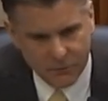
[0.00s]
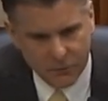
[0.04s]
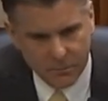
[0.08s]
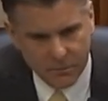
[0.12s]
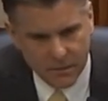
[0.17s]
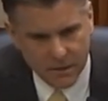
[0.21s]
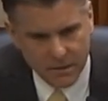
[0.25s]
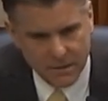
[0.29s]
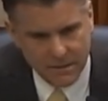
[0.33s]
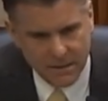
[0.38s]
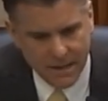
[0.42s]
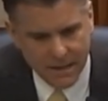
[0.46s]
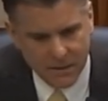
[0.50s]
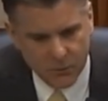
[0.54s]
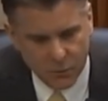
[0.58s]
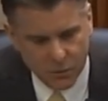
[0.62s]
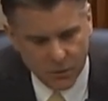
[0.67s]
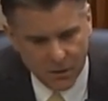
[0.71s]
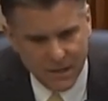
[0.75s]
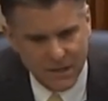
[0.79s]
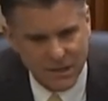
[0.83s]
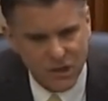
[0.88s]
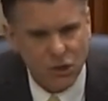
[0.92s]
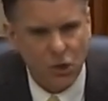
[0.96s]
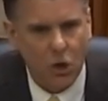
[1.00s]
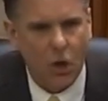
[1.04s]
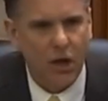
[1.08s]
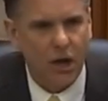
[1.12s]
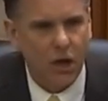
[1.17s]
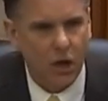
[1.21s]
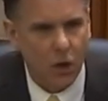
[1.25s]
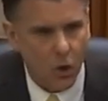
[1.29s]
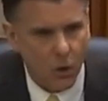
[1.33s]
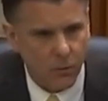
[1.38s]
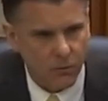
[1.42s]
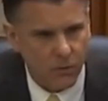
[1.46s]
from this and really
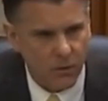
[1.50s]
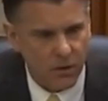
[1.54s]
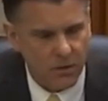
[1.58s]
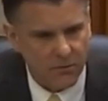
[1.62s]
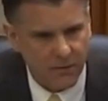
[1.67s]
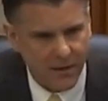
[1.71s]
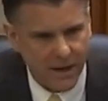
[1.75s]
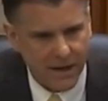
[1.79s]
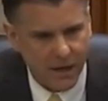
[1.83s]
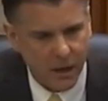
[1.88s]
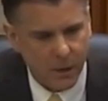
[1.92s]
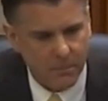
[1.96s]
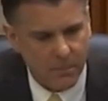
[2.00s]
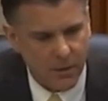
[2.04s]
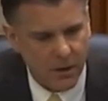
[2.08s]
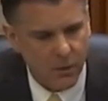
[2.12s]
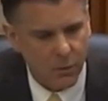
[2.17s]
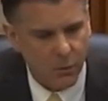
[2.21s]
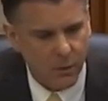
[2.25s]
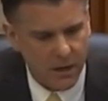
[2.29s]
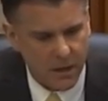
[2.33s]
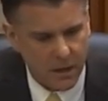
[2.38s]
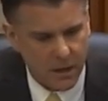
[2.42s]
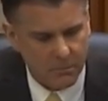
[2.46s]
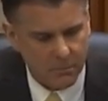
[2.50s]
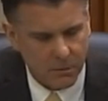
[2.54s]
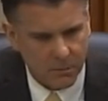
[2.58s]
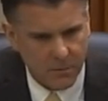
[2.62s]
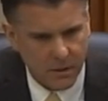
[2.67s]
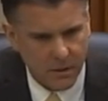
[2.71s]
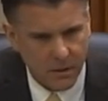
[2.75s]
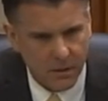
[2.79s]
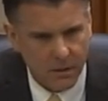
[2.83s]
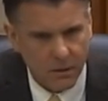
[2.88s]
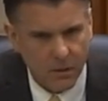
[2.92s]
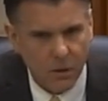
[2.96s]
starting over and finding a better way to
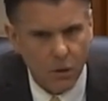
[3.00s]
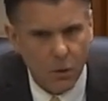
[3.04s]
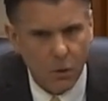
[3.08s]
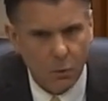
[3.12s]
implement it,